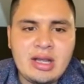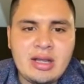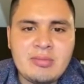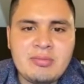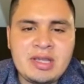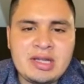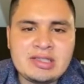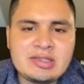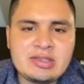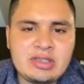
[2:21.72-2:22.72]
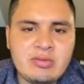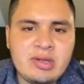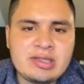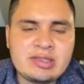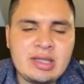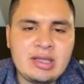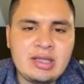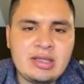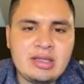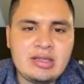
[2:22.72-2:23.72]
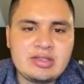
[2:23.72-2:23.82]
because she was a